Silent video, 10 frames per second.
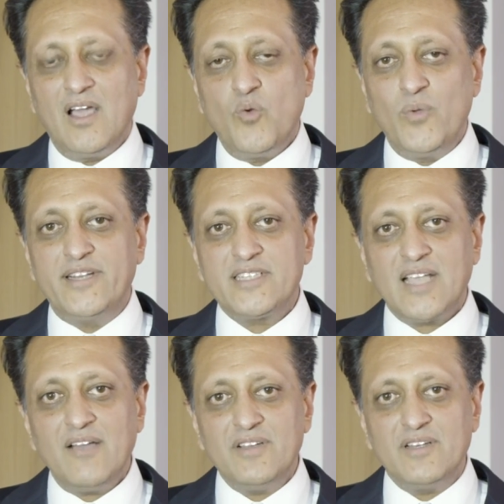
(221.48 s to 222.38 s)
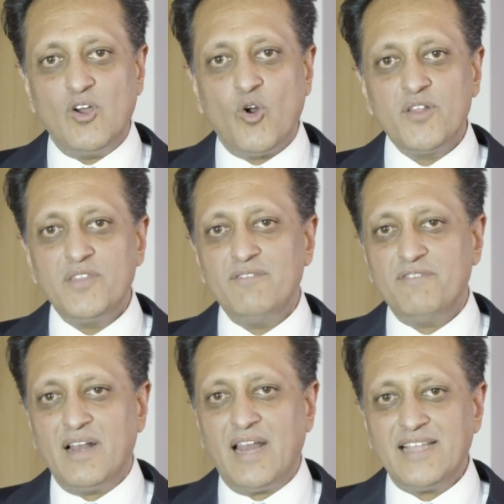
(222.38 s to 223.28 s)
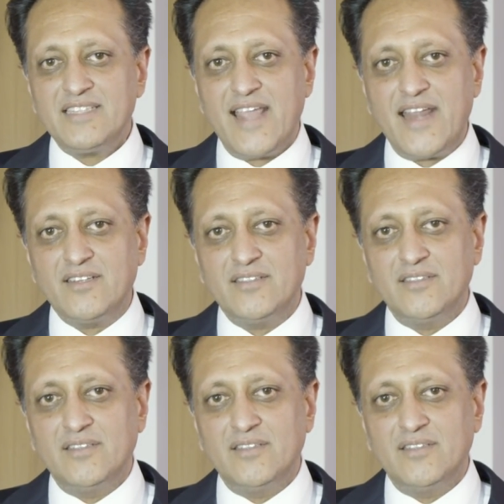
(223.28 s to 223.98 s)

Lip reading: We discovered ornithine phenylastate,